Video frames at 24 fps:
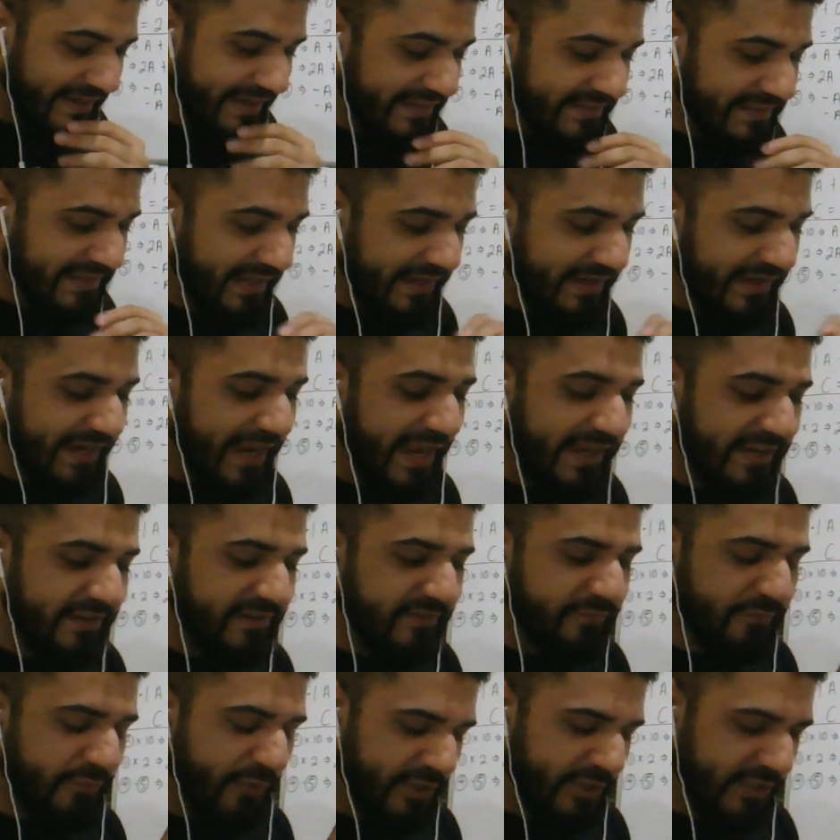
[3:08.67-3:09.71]
The
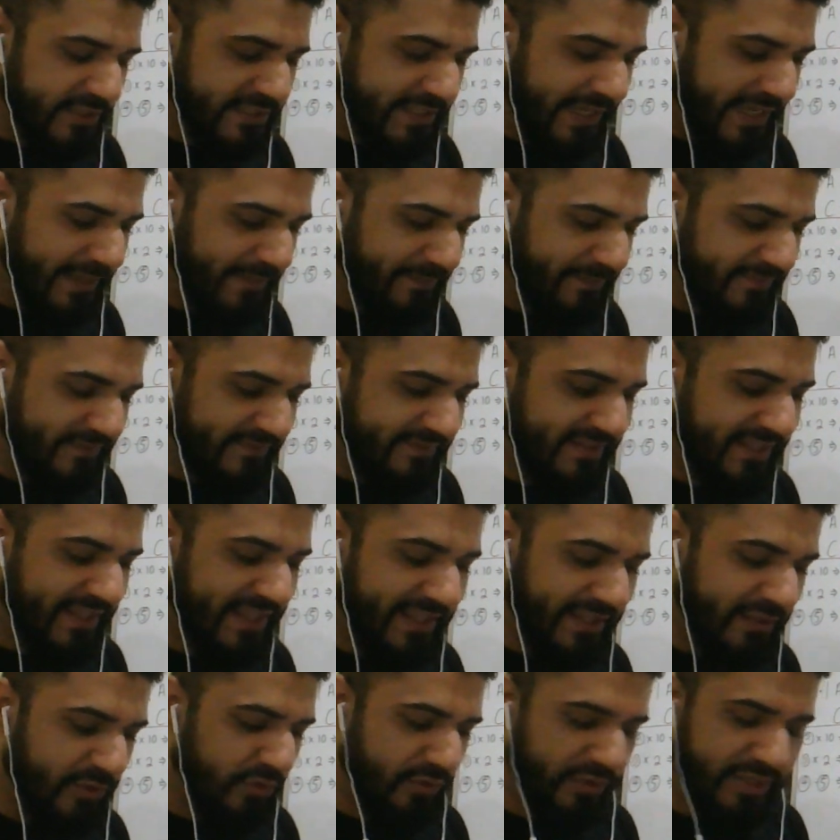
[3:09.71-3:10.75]
rent for the type C
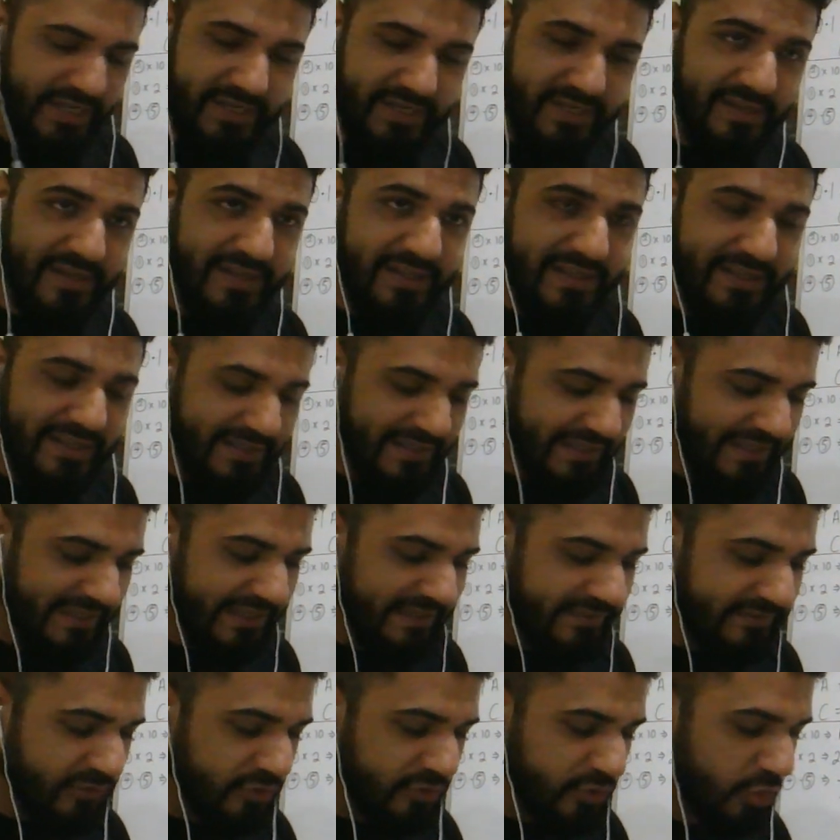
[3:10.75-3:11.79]
unit
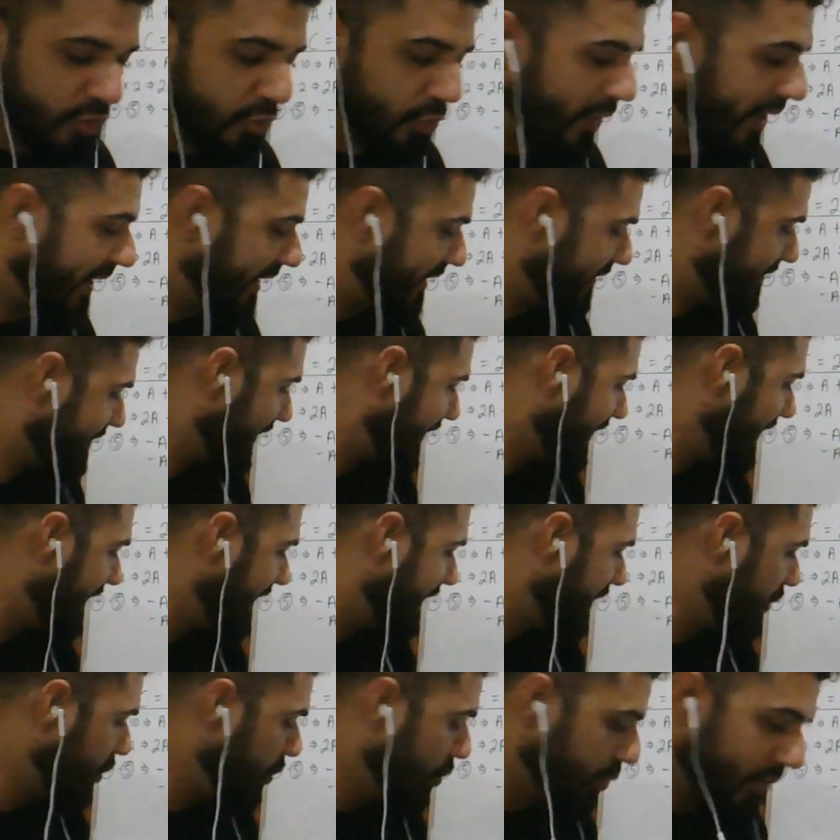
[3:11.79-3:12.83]
is twice,
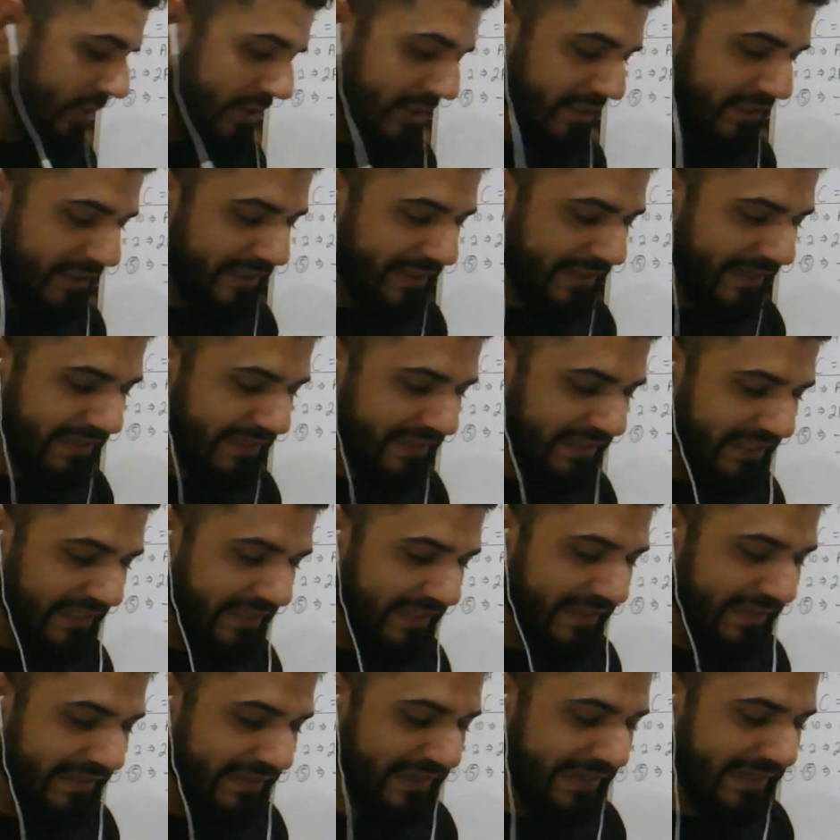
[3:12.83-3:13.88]
adalah 2
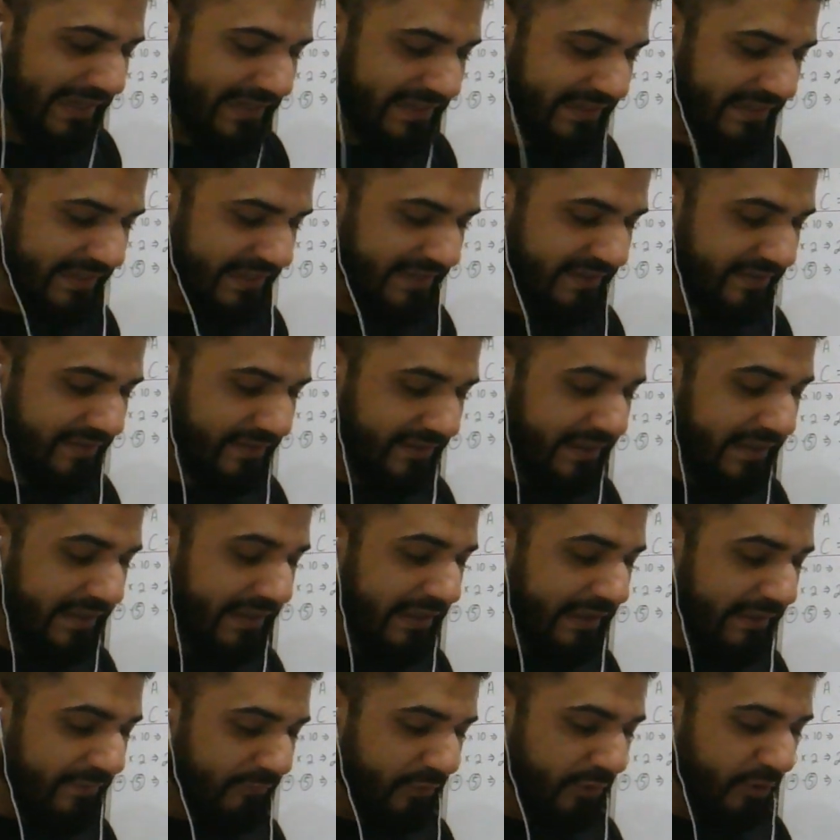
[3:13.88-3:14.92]
kali ganda
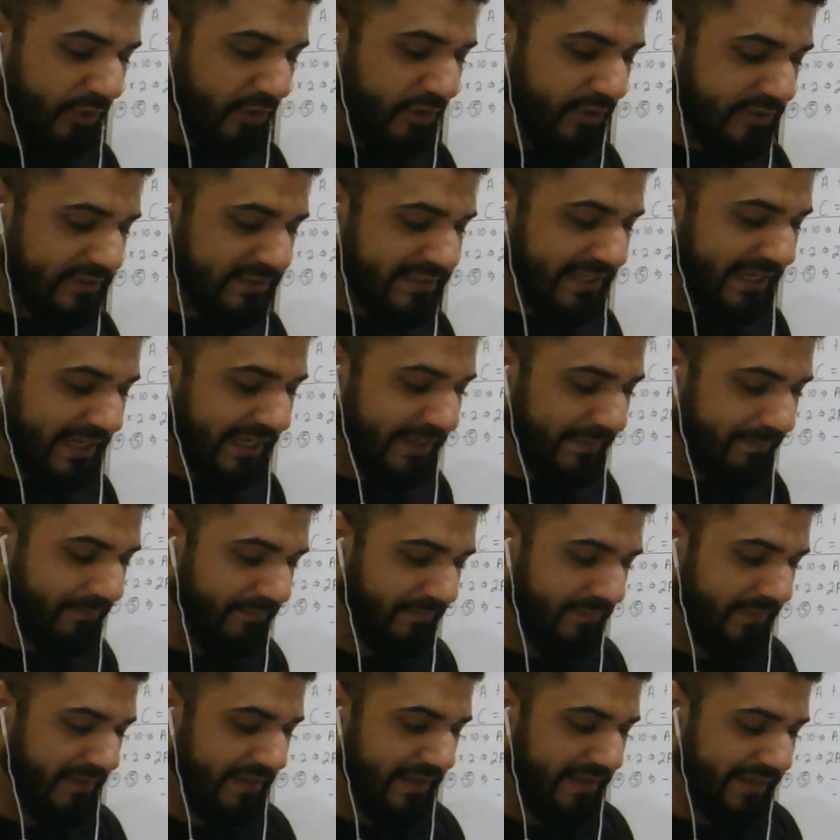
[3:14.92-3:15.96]
for type
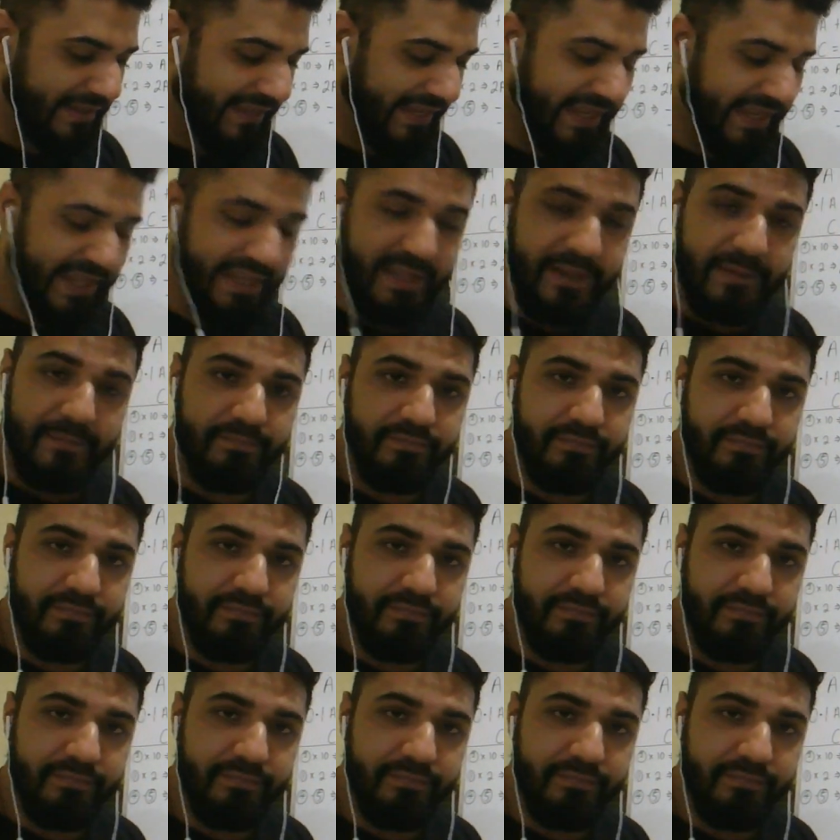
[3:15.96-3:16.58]
A.